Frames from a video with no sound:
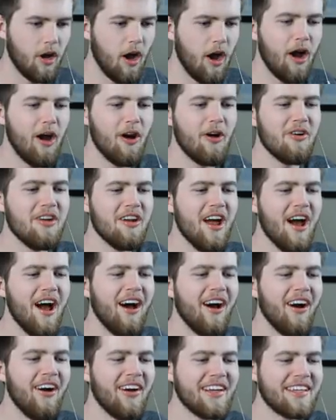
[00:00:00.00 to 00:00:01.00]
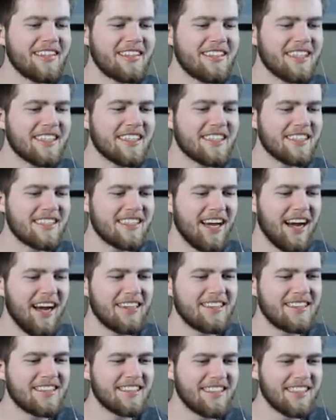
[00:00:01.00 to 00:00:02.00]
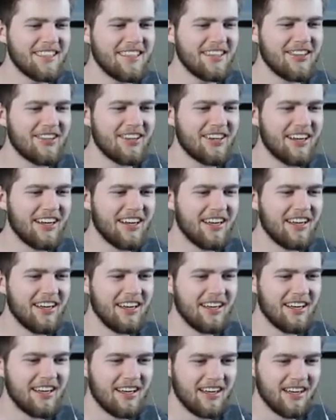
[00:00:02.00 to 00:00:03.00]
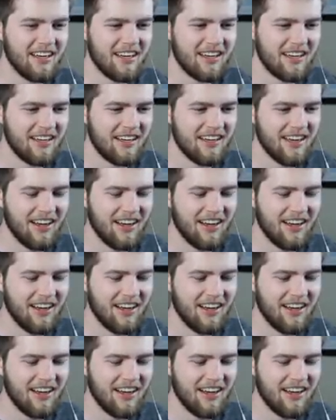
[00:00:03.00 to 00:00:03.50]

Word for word: Oh, no! It just touched you! Ow!